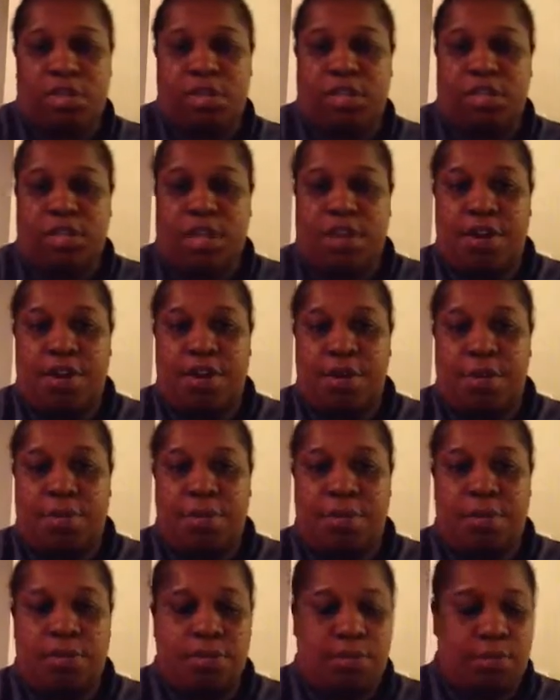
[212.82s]
tear it
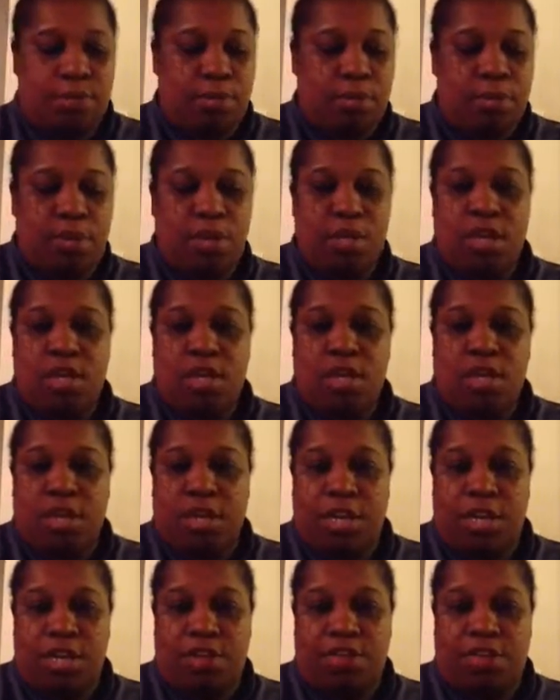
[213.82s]
open,
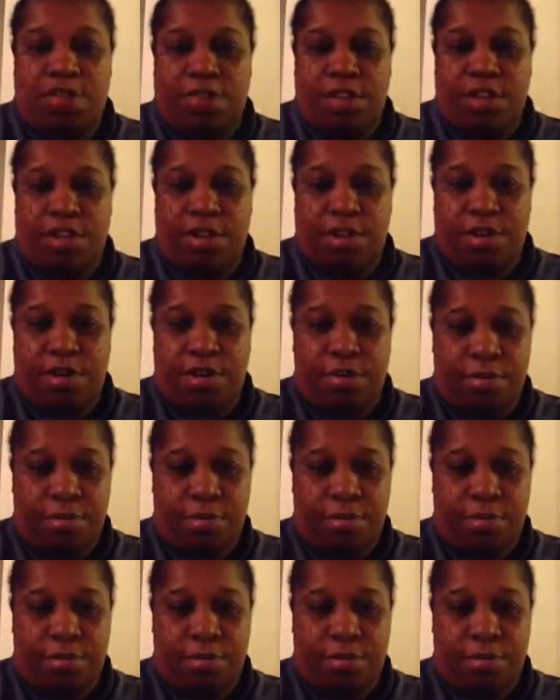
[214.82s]
clean your finger